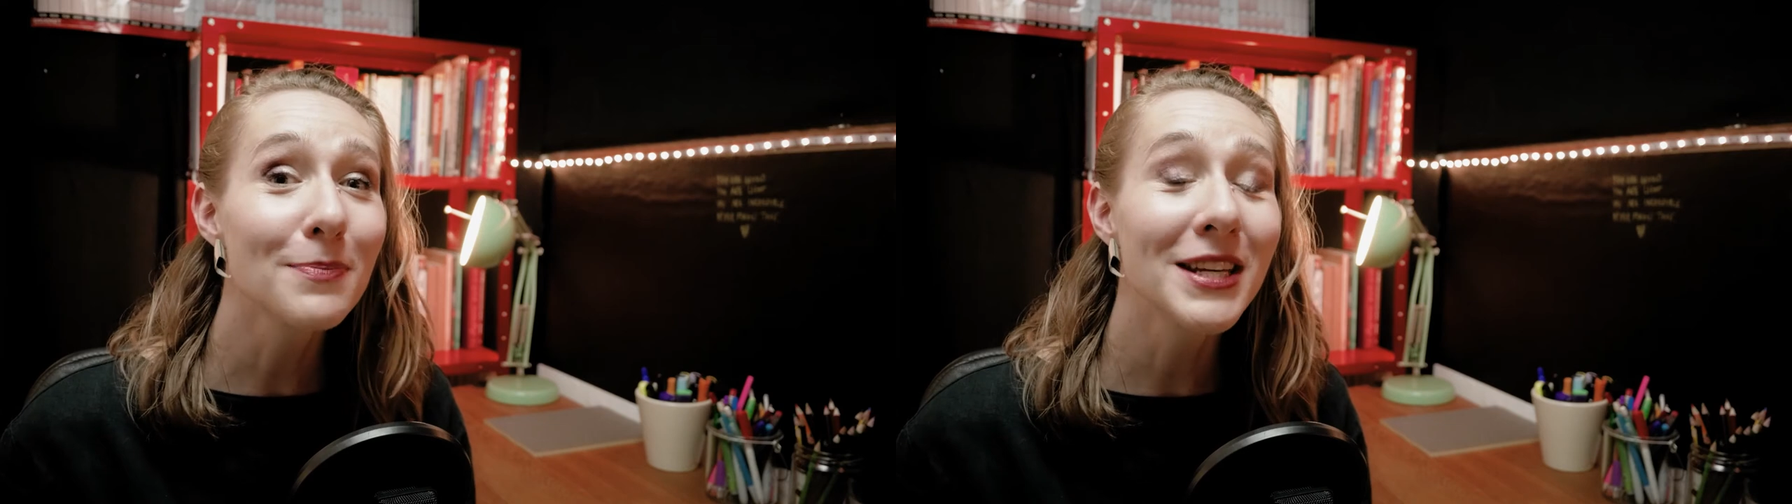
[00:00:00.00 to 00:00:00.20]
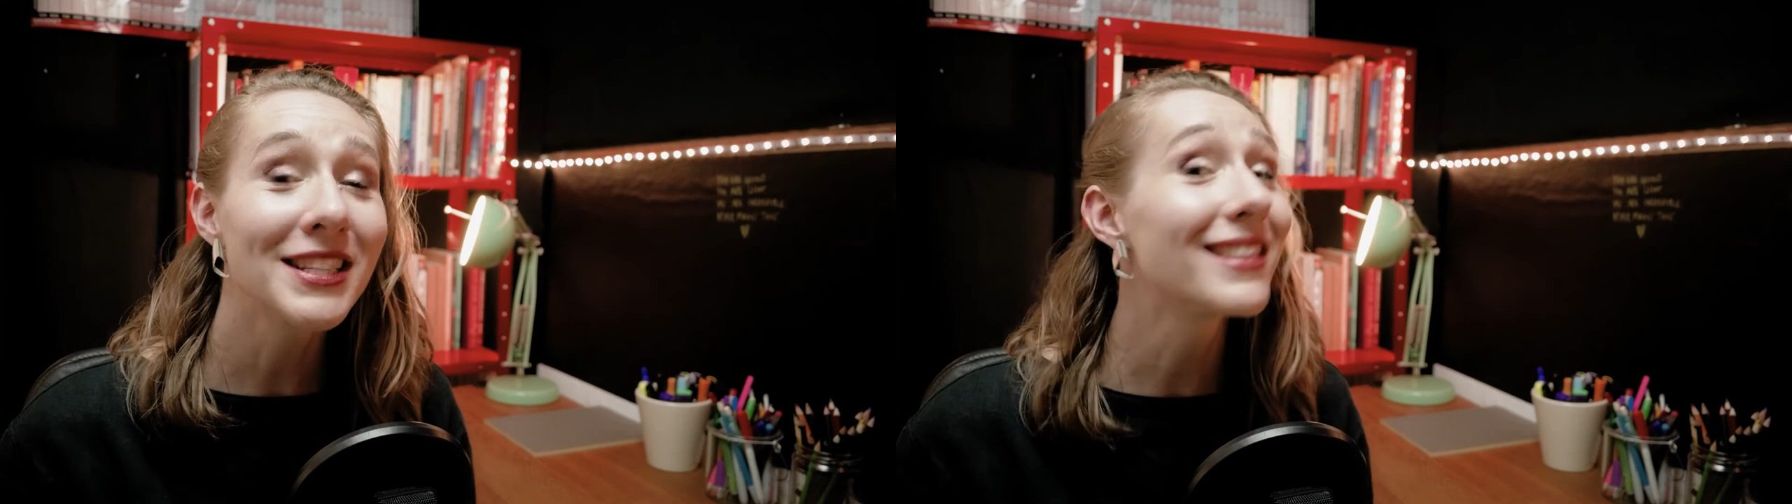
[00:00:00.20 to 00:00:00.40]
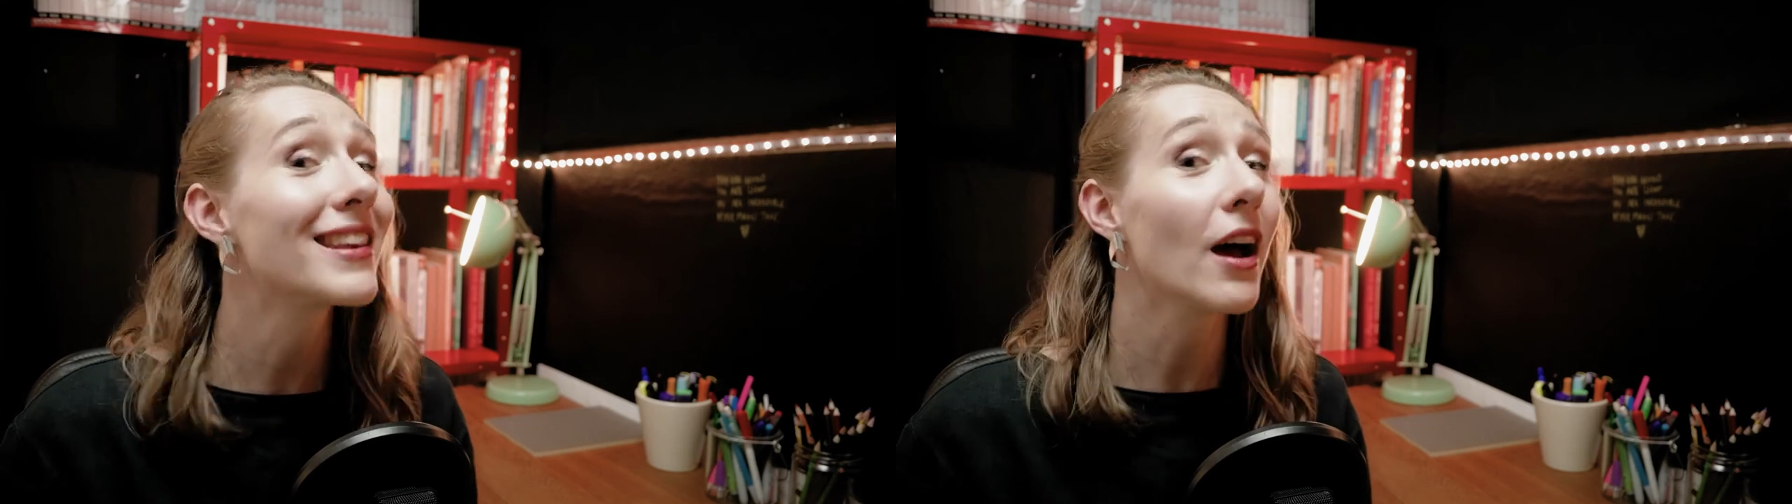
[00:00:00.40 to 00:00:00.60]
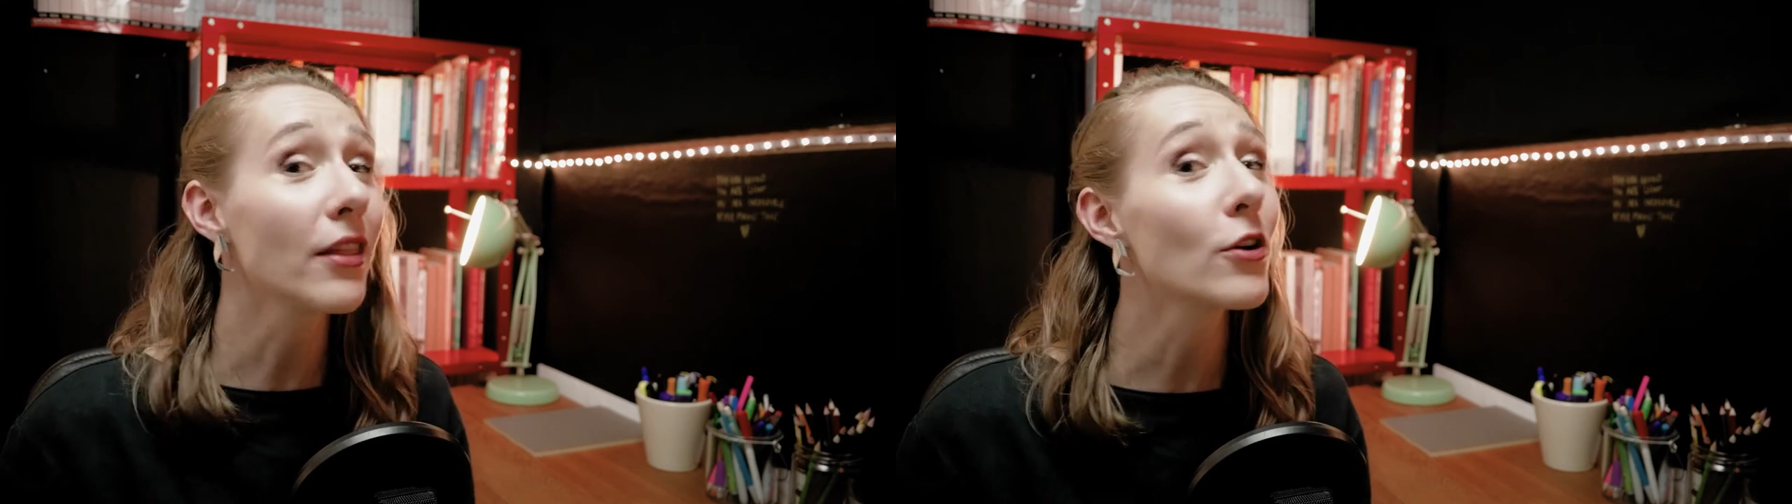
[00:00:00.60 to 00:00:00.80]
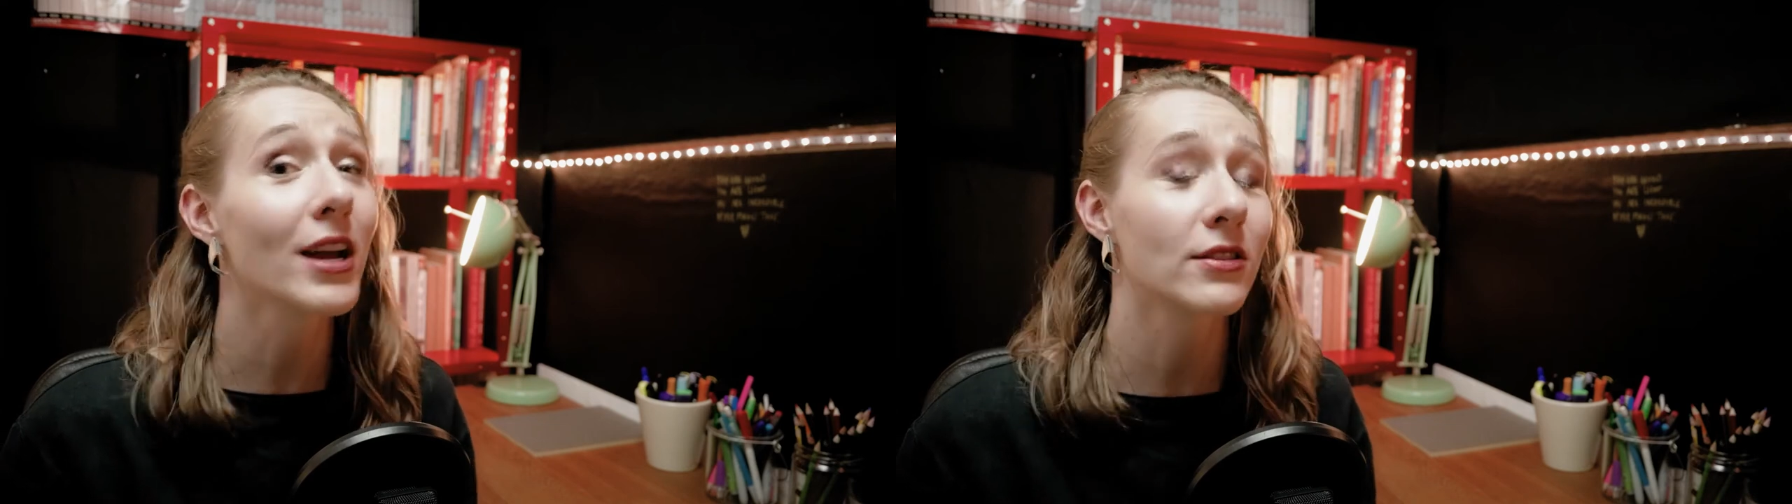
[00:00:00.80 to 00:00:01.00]
me to the
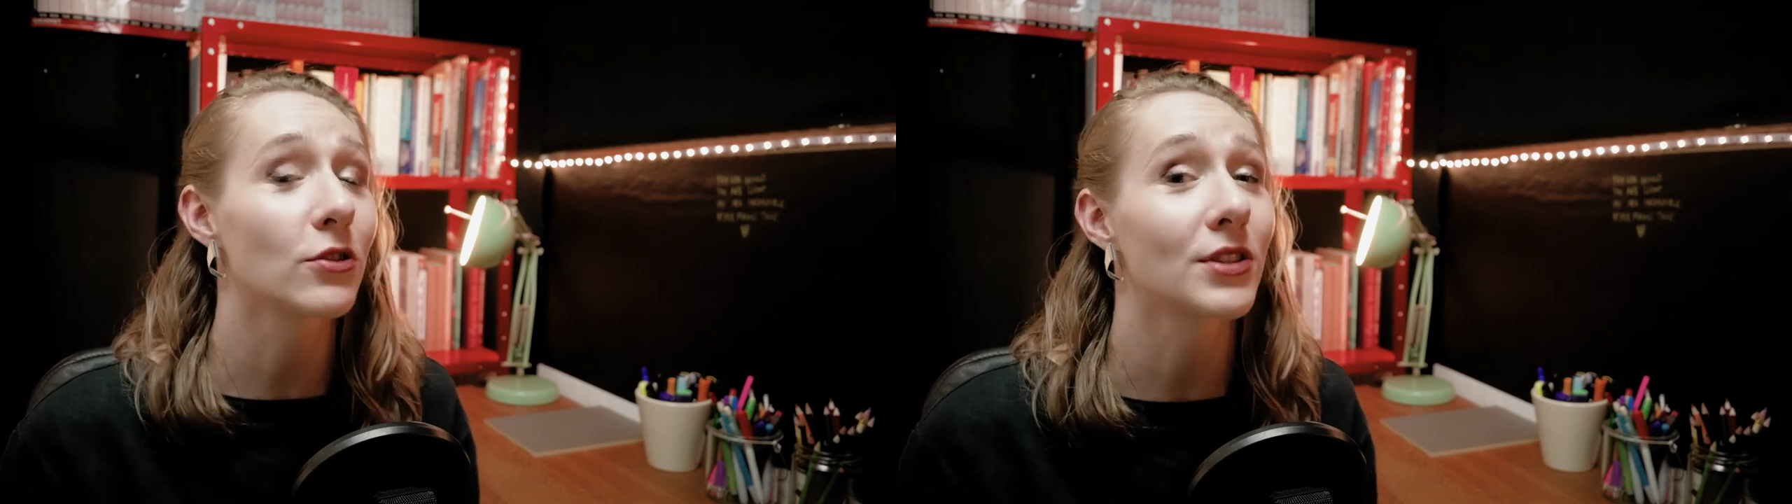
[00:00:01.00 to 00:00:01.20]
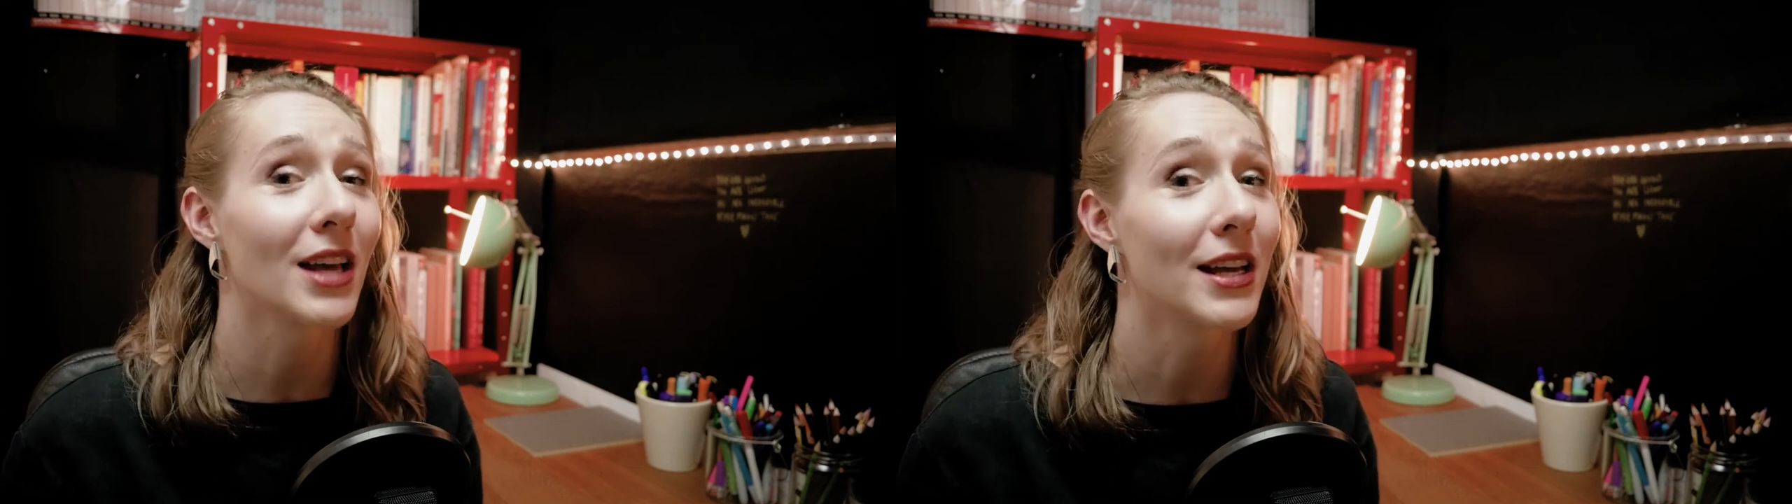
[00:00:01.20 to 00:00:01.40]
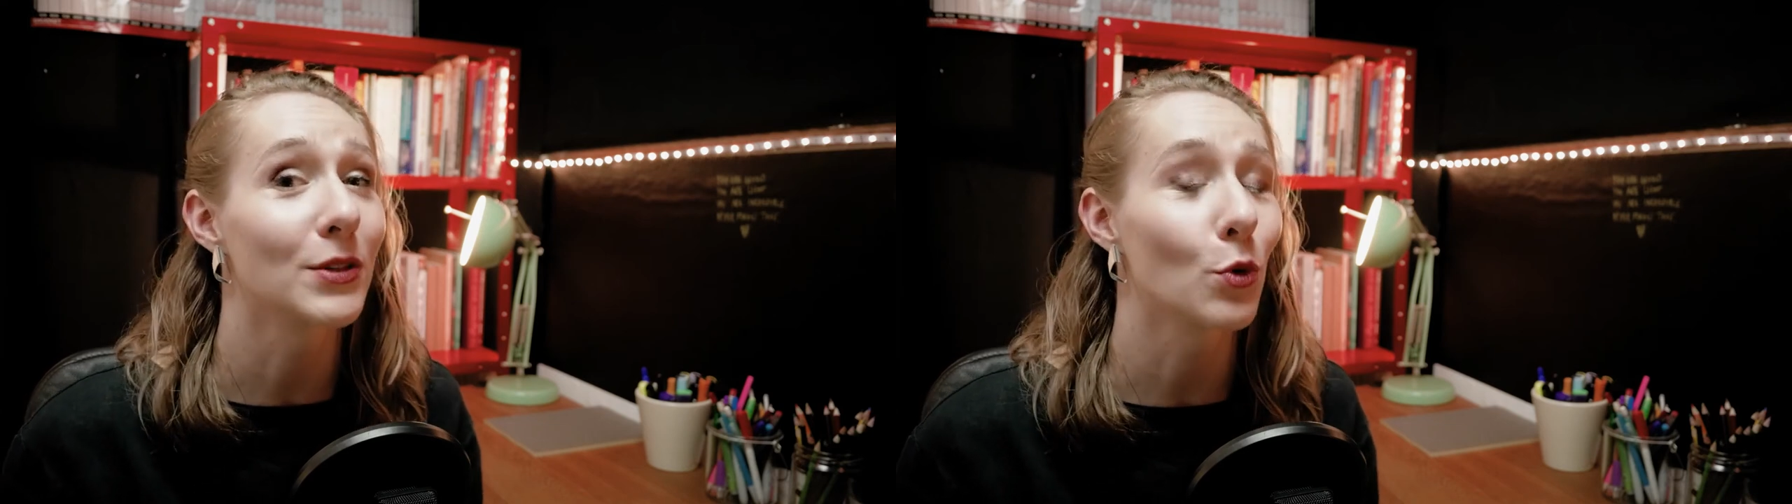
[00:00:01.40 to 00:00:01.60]
other exercise